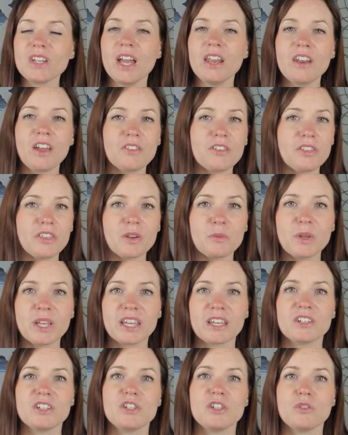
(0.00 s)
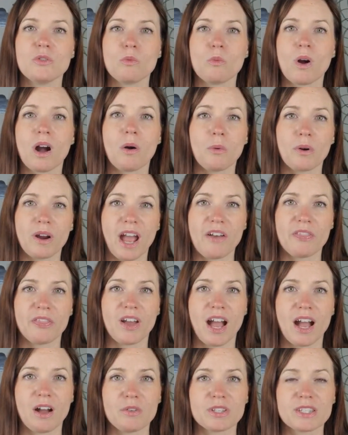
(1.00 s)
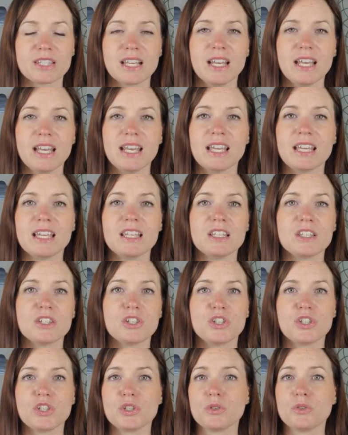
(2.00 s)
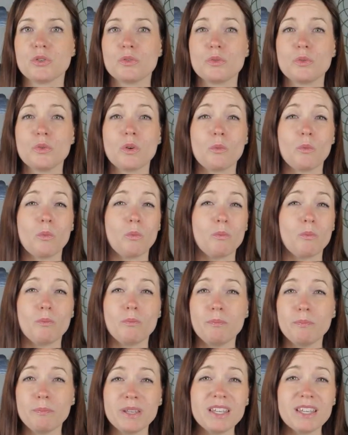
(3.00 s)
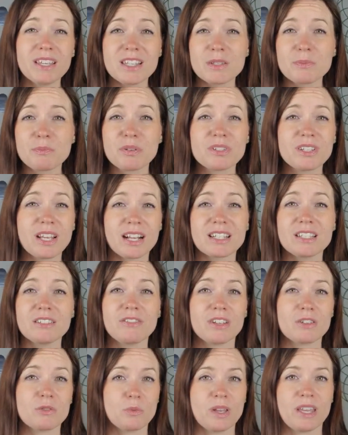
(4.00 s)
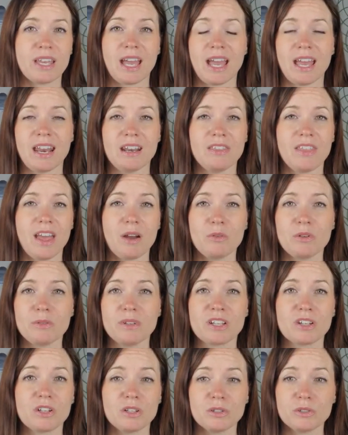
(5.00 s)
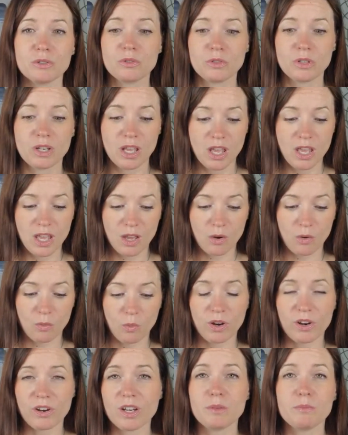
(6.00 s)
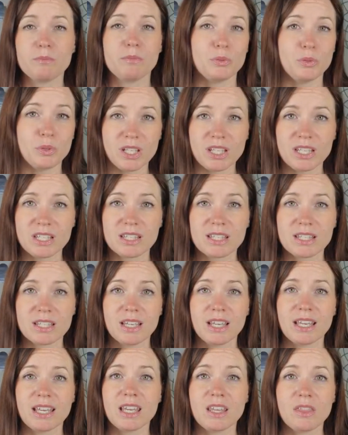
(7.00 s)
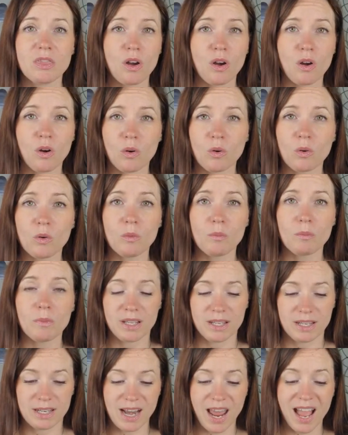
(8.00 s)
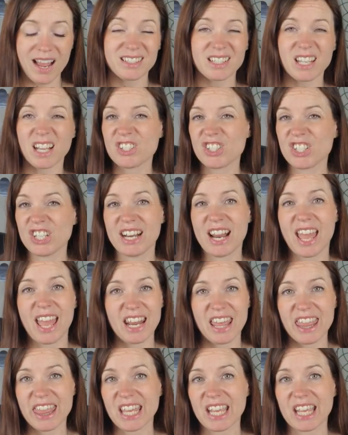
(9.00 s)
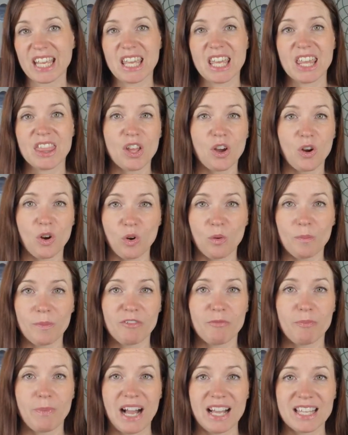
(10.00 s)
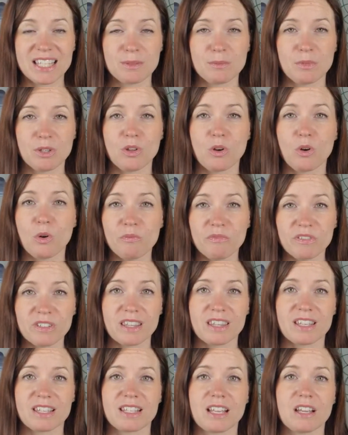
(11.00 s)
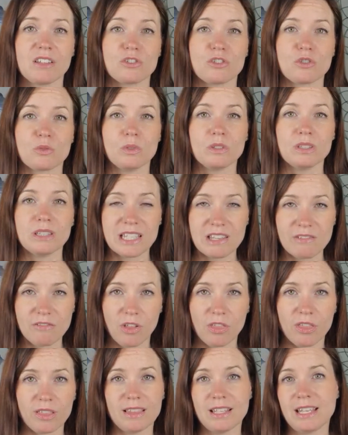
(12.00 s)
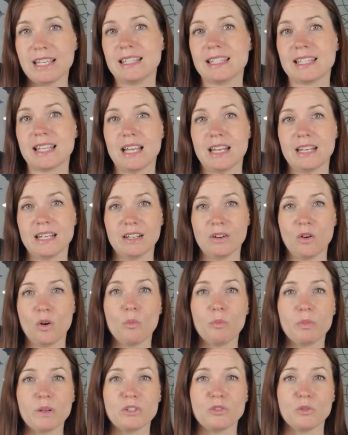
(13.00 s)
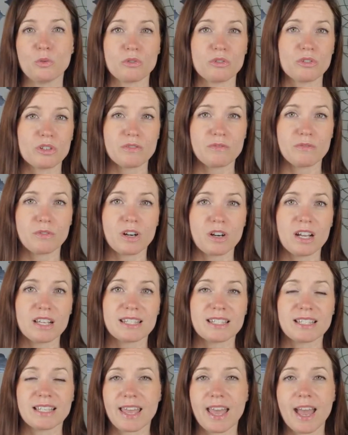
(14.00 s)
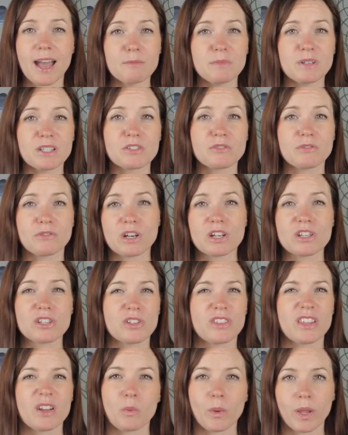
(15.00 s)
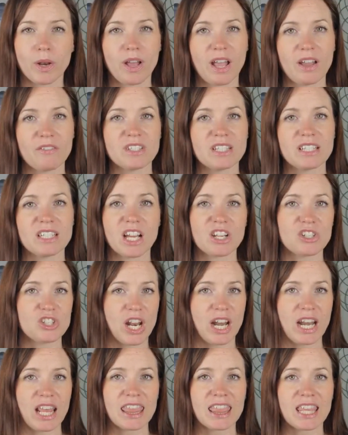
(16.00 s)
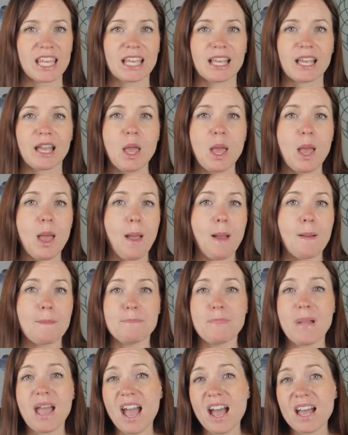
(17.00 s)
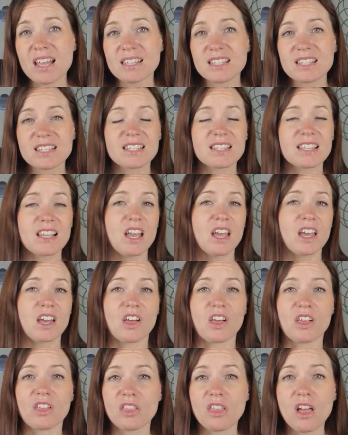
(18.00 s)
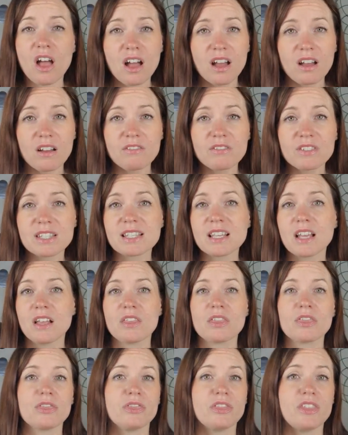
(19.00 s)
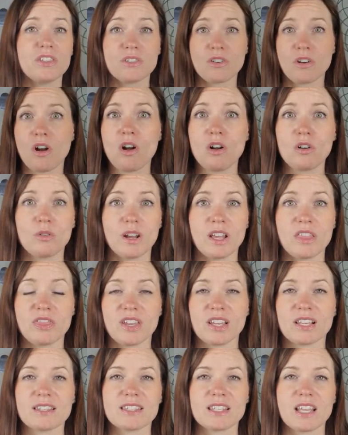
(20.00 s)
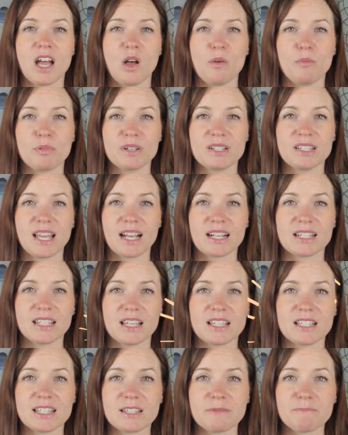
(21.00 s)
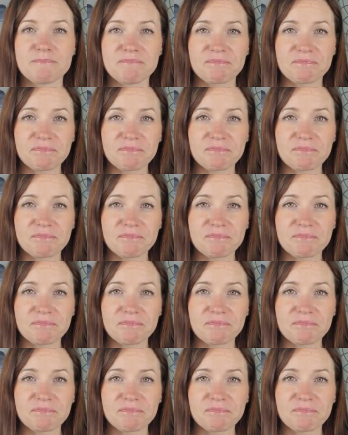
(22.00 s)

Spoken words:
Another thing we can do while we're at the house is to be as protective as we can. That would include wearing booties in the home, not touching anything in the home if possible. Hopefully the sellers will leave all the lights on and open doors for us and cabinets for us so that we don't have to touch anything. Masks, gloves, these are all great things to help protect us.